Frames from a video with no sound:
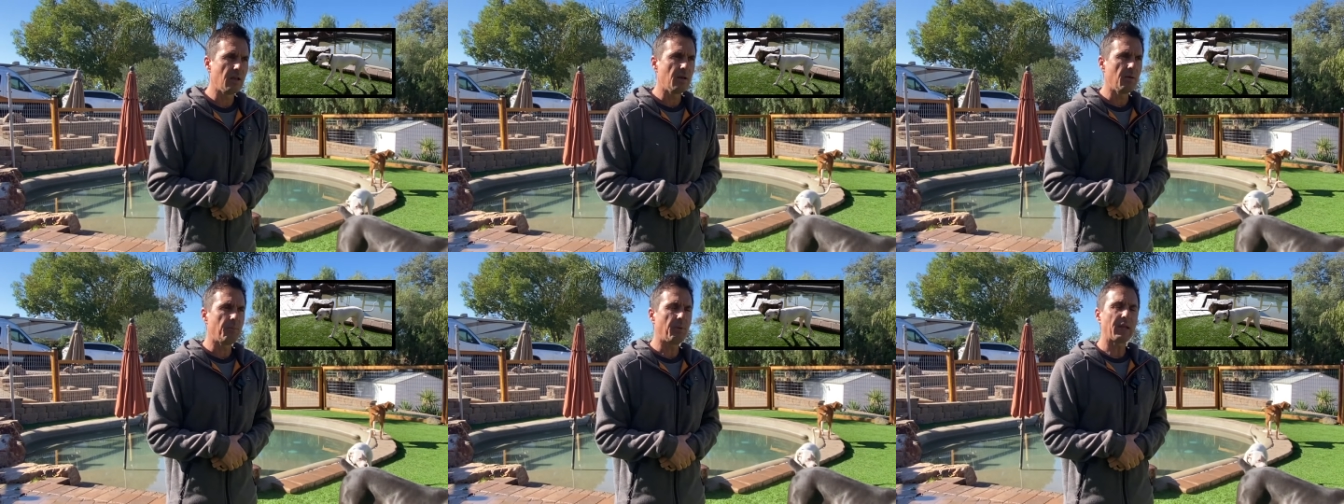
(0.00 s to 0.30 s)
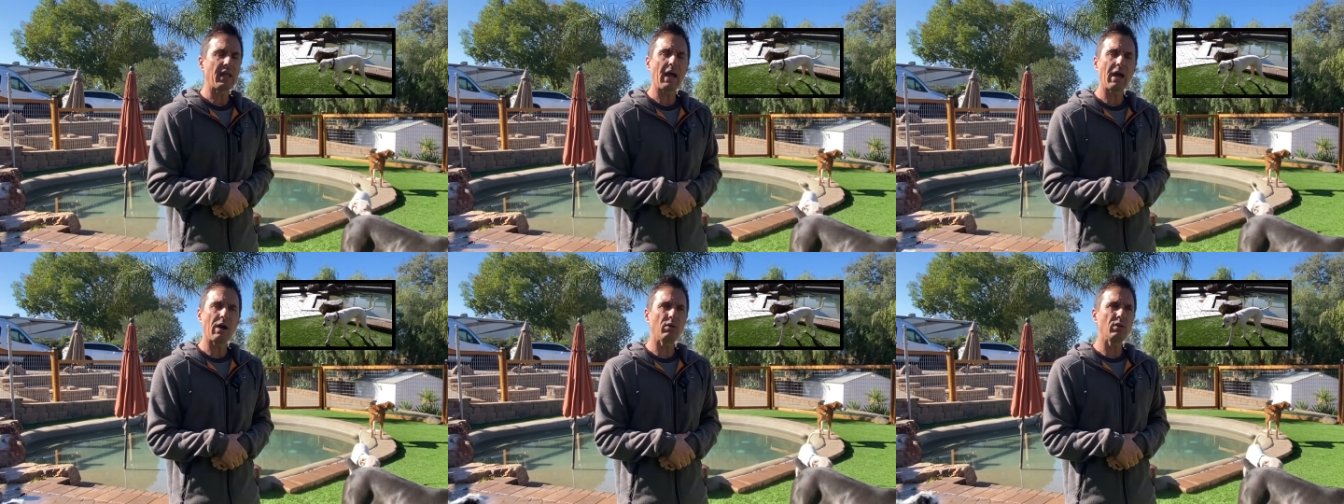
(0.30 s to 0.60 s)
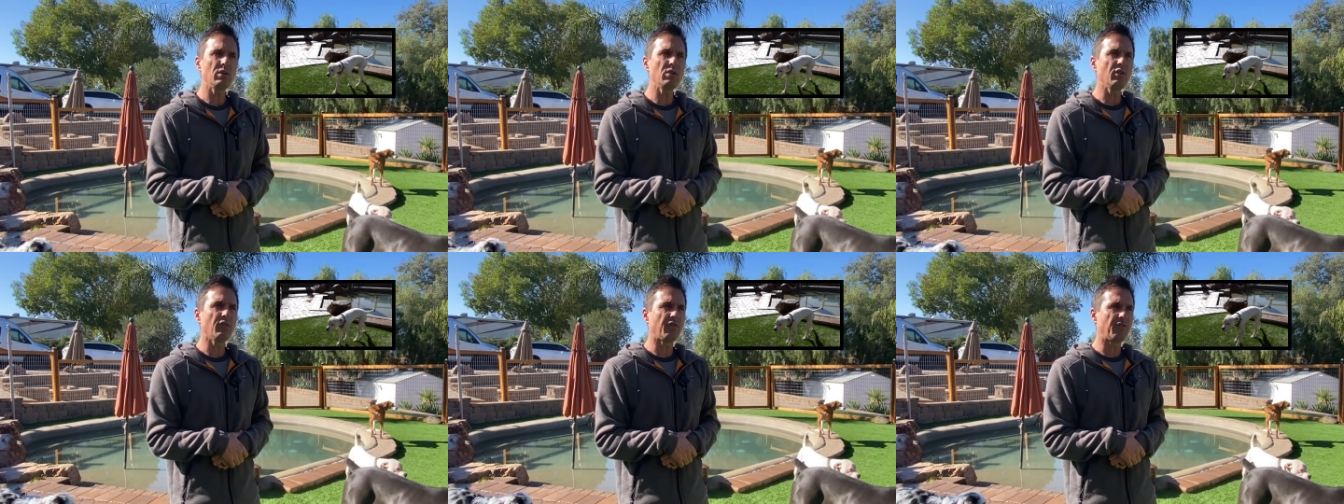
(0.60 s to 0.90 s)
But how
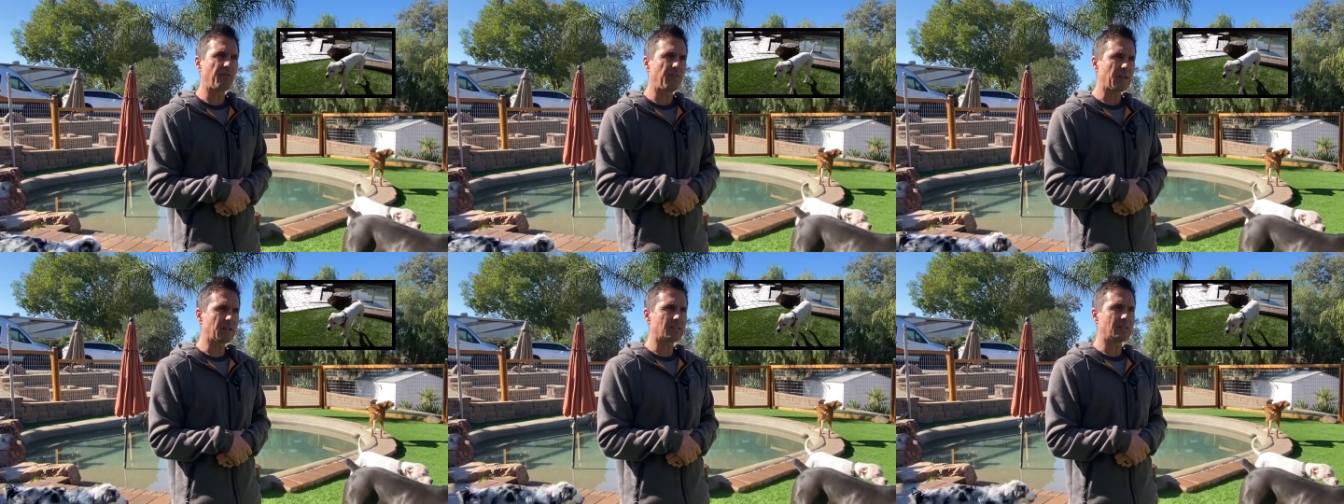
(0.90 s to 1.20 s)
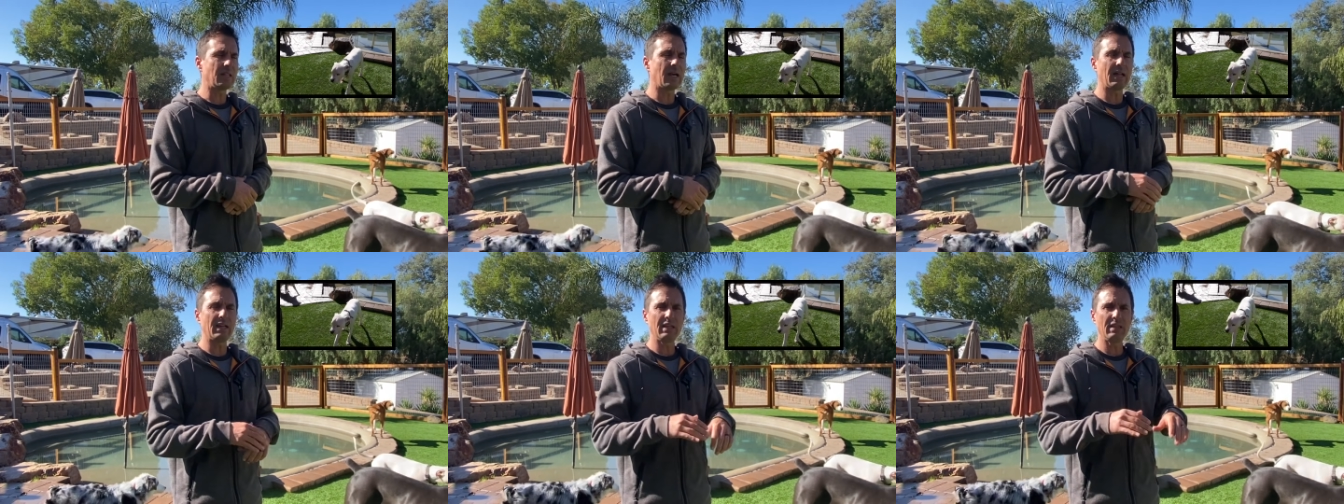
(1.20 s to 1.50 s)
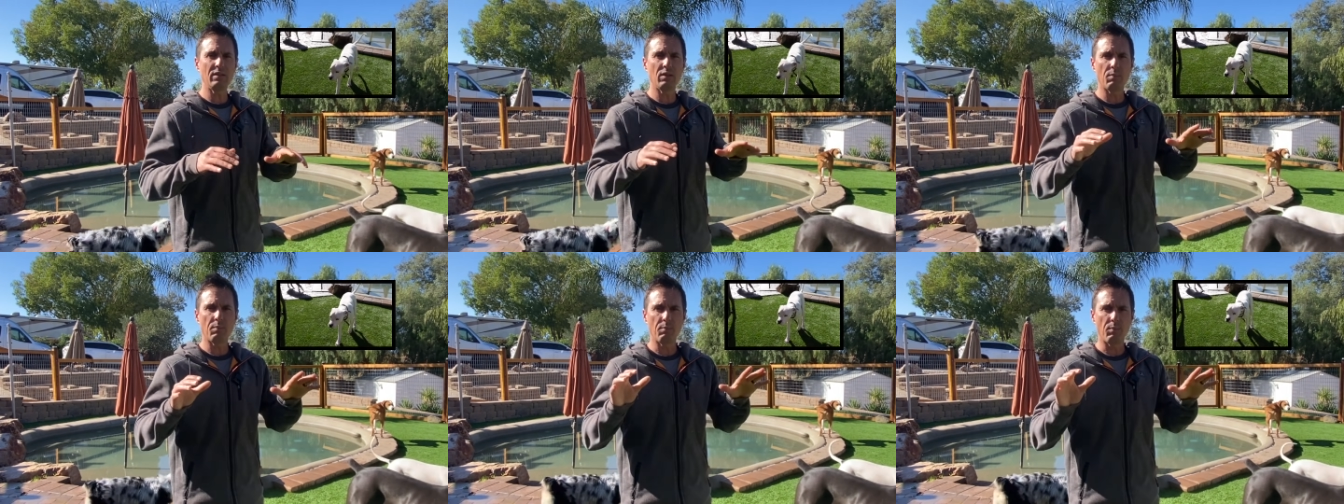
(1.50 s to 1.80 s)
do you fix that
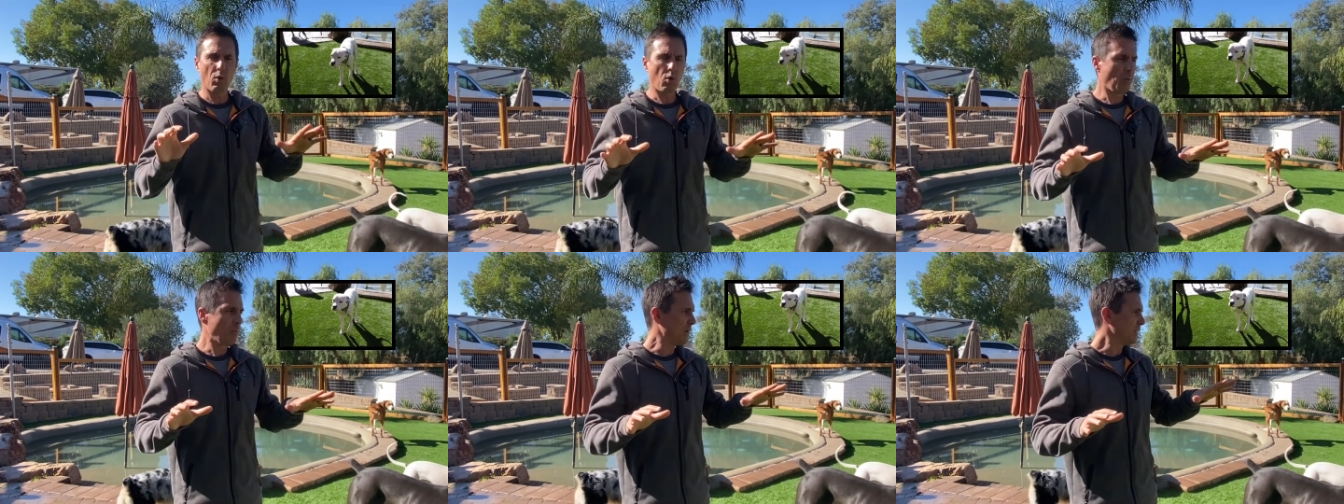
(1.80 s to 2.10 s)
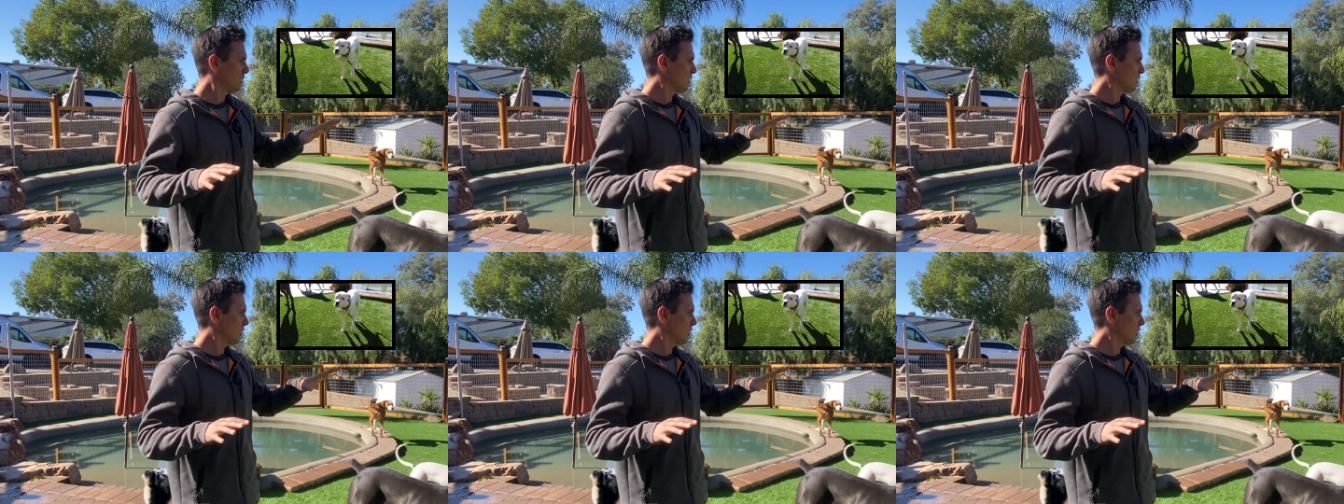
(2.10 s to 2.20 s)
in the moment